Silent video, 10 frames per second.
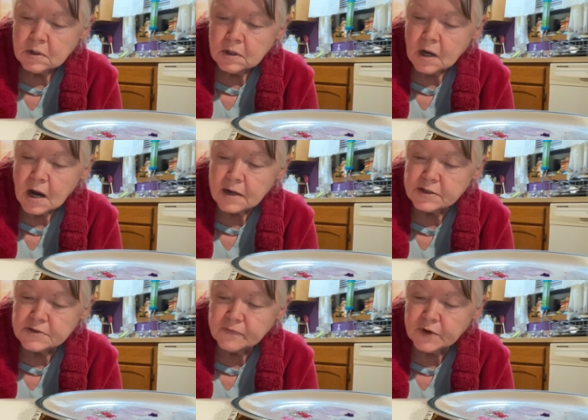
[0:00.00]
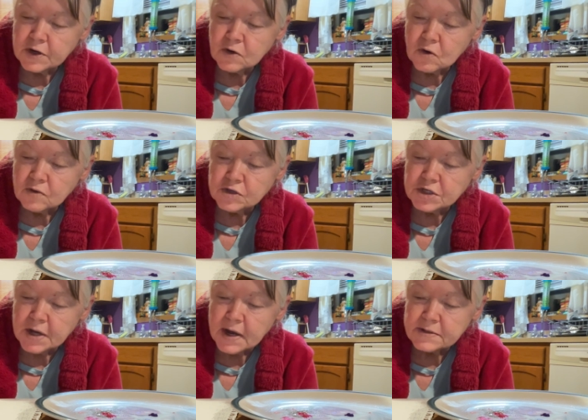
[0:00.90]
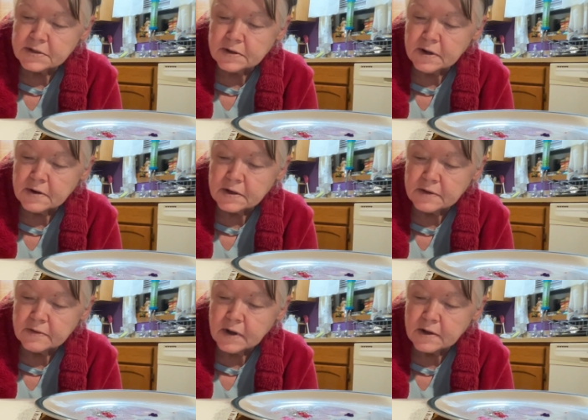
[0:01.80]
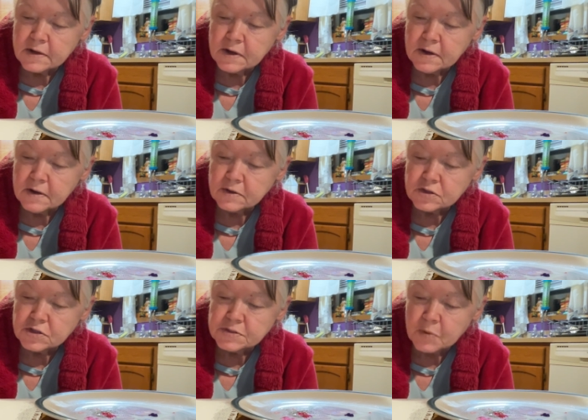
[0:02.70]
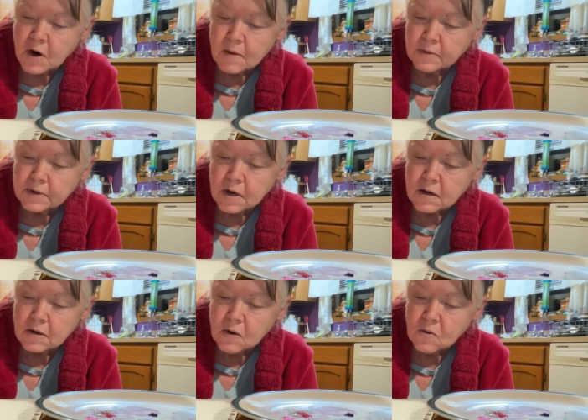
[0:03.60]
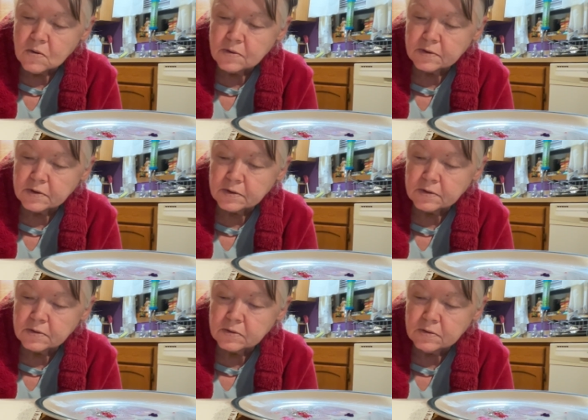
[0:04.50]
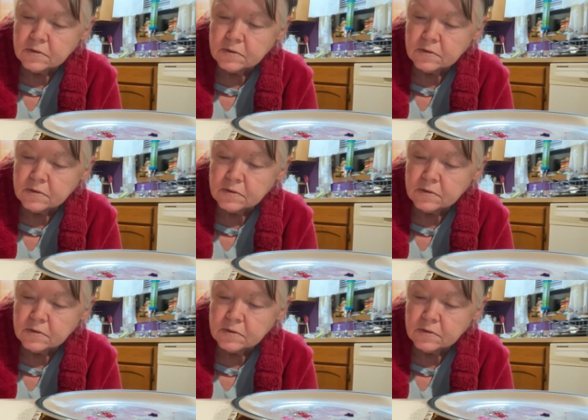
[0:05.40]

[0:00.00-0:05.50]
I just figure if she hasn't done anything yet, she's probably not going to.